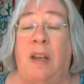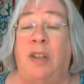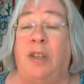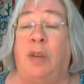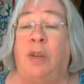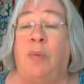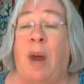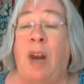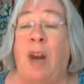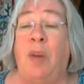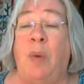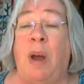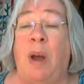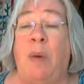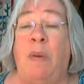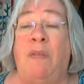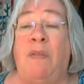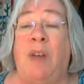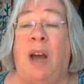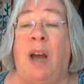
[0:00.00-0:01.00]
So right
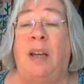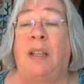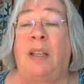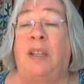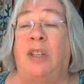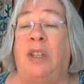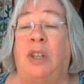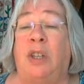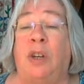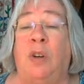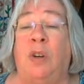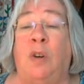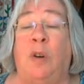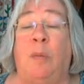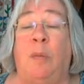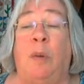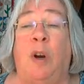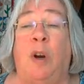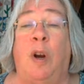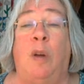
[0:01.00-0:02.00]
away we've got this
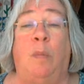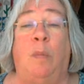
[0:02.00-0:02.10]
term